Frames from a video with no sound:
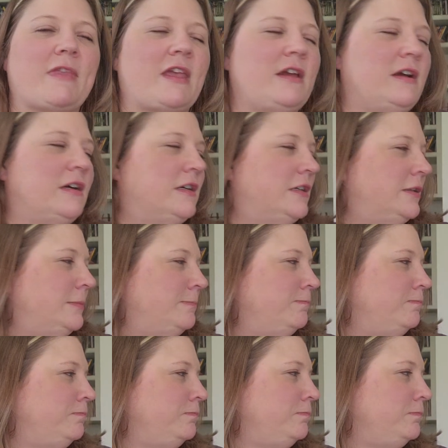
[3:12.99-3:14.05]

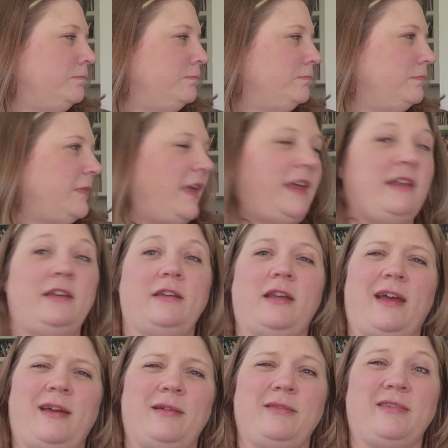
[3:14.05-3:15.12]
And
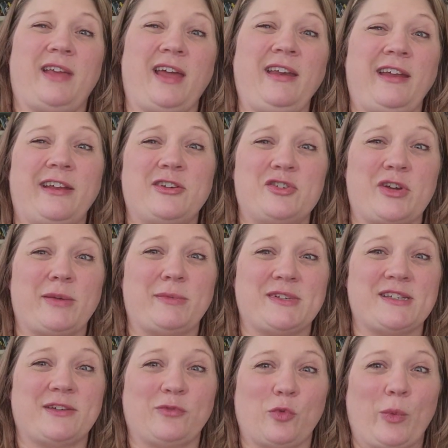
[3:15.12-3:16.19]
I kind of had to drag
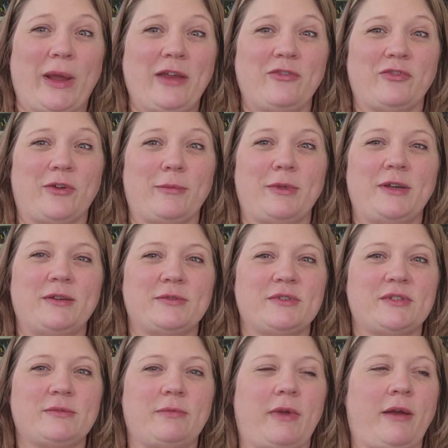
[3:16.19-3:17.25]
myself away from it.
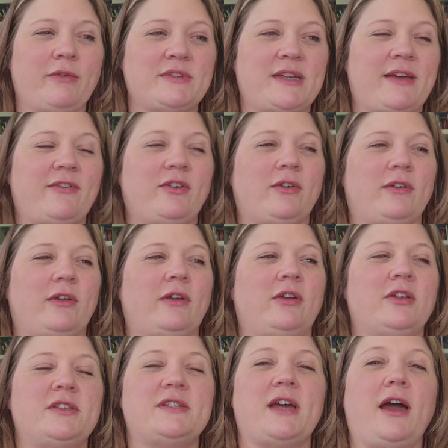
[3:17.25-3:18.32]
I was having a
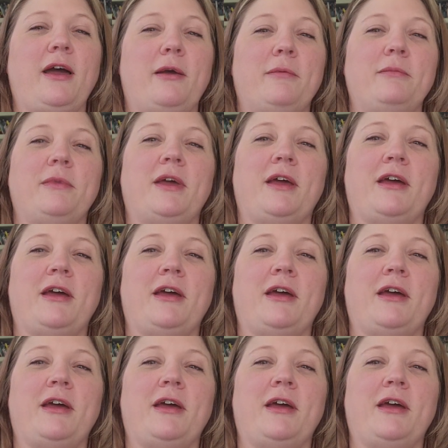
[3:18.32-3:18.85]
good time